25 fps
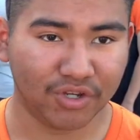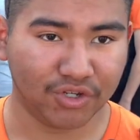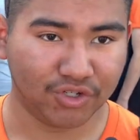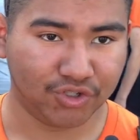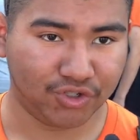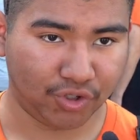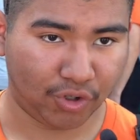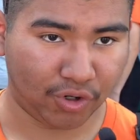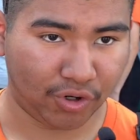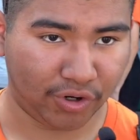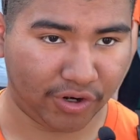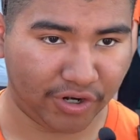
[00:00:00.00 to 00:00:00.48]

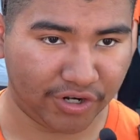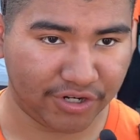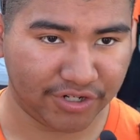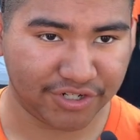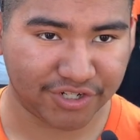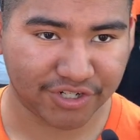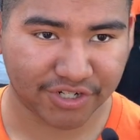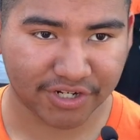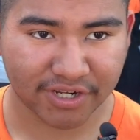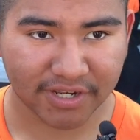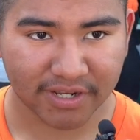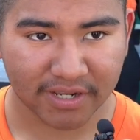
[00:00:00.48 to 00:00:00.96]

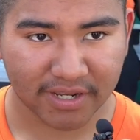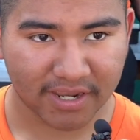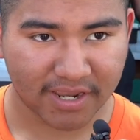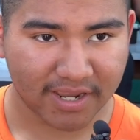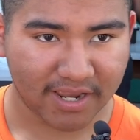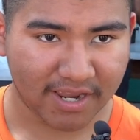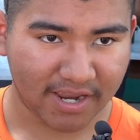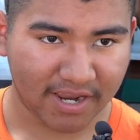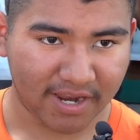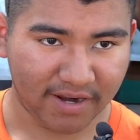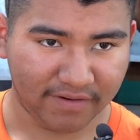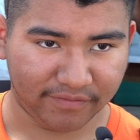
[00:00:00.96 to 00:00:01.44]
George
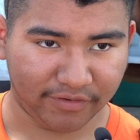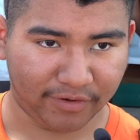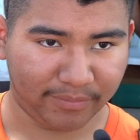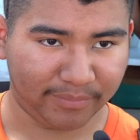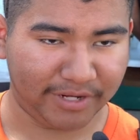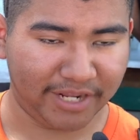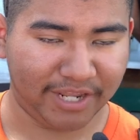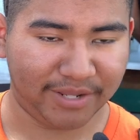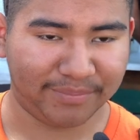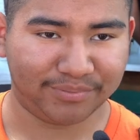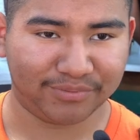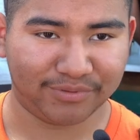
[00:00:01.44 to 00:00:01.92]
from
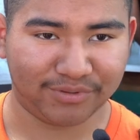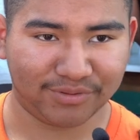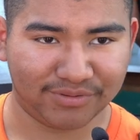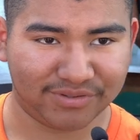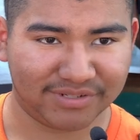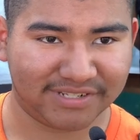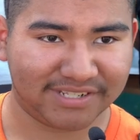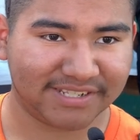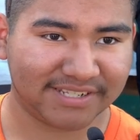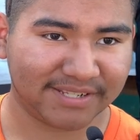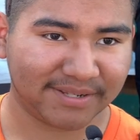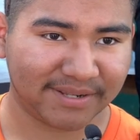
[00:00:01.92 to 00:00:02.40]

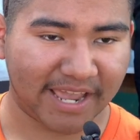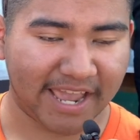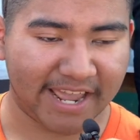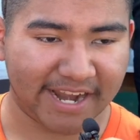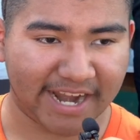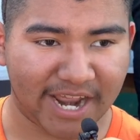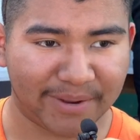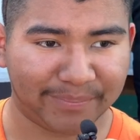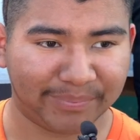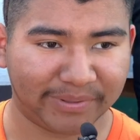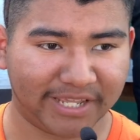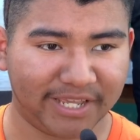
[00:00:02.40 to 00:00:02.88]
Naples, and I
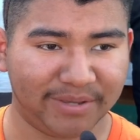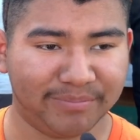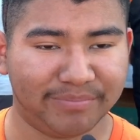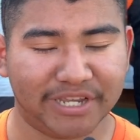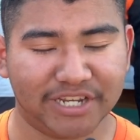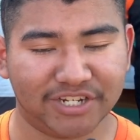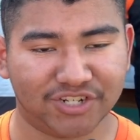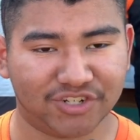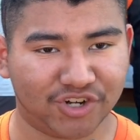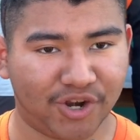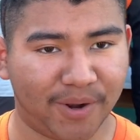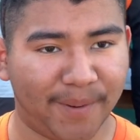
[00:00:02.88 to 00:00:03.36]
play
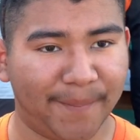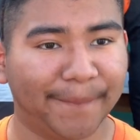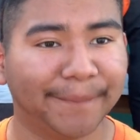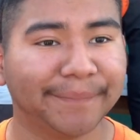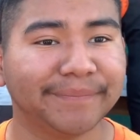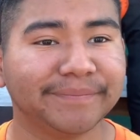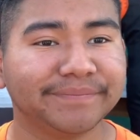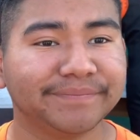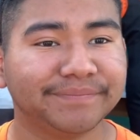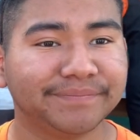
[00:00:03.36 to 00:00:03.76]
bass drum.